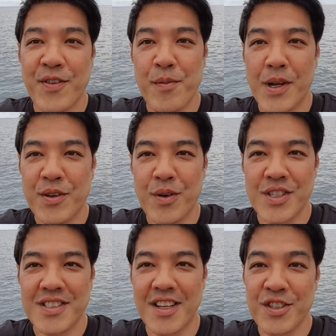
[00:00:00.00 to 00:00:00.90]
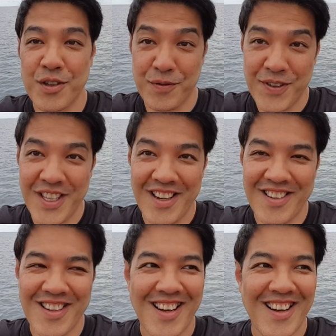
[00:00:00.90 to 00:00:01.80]
very much for watching that short
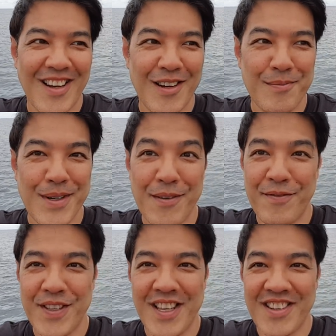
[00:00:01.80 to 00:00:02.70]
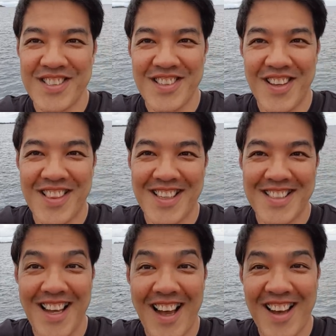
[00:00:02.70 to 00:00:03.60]
video. Videos like
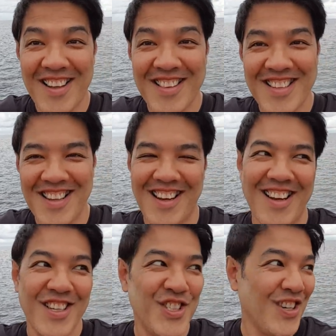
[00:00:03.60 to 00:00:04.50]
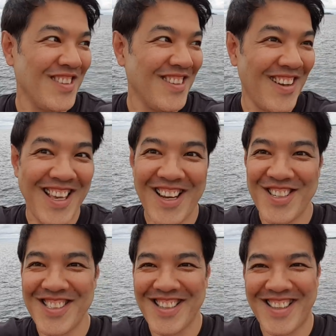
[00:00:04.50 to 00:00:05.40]
this aren't shot in
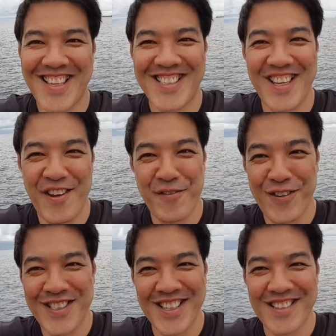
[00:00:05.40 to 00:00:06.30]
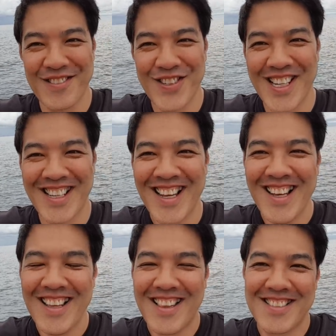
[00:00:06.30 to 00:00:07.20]
locations like this every single week.
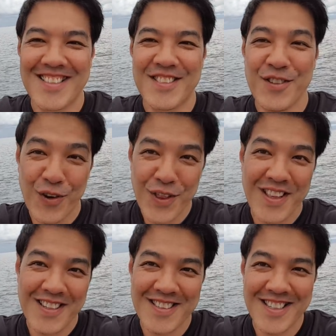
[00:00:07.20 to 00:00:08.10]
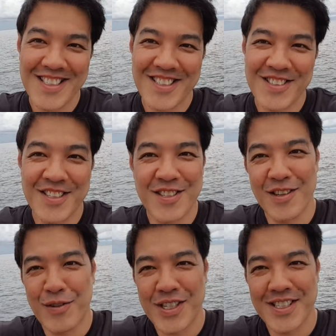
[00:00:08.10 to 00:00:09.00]
This is northern Indonesia in the
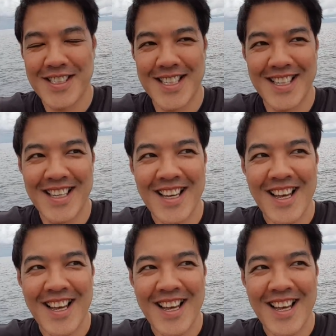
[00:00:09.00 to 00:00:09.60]
Sulawesi Sea.